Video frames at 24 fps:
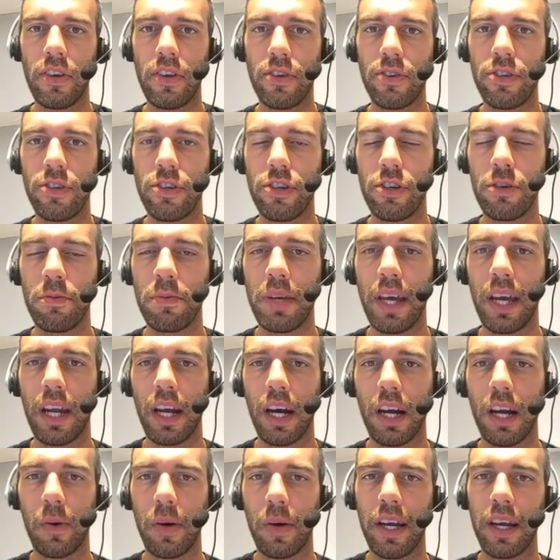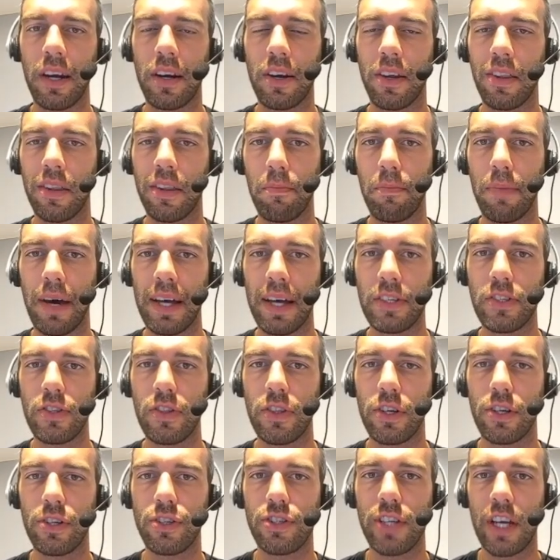Hey YouTube, Dan Ottawa here, the
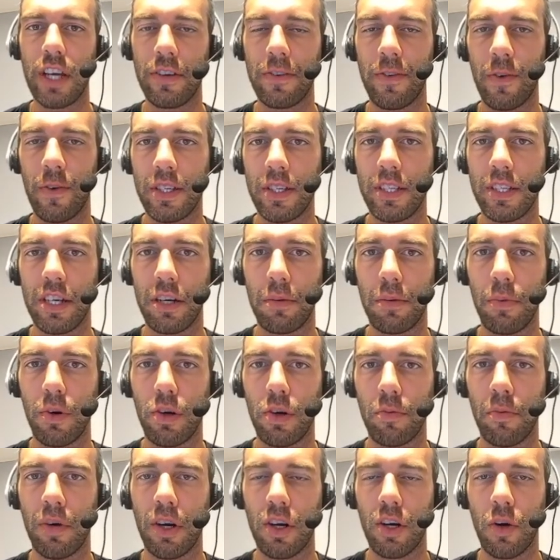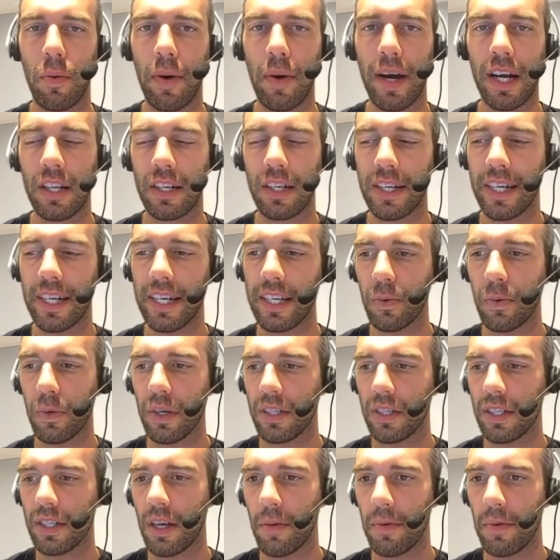best third/fourth tier Pokemon Go battler in the
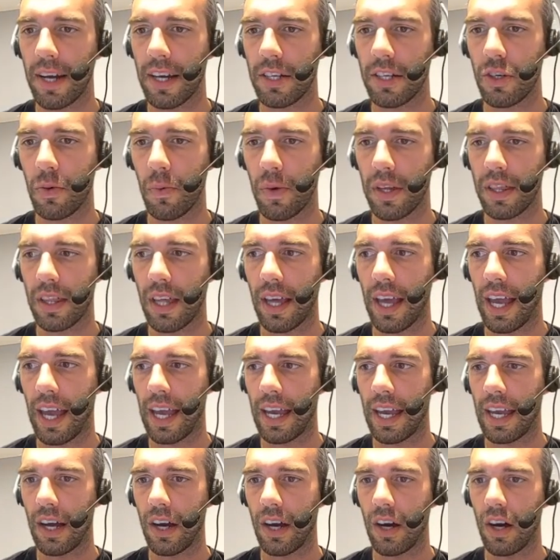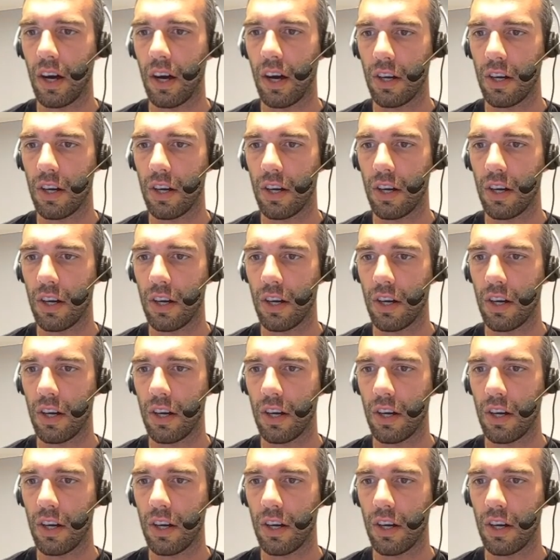world, coming at you with a